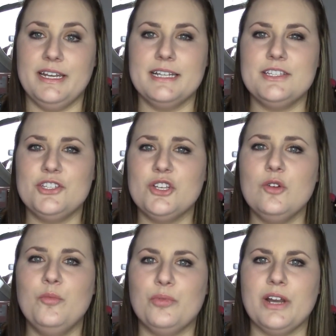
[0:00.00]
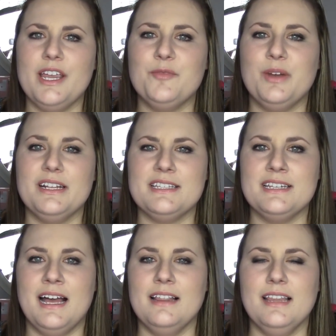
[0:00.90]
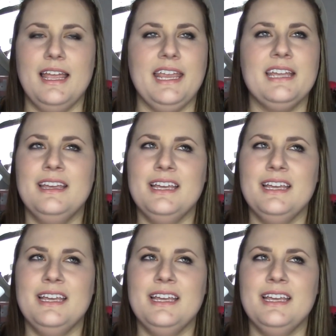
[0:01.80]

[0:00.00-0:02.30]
It's so bright, but it's not like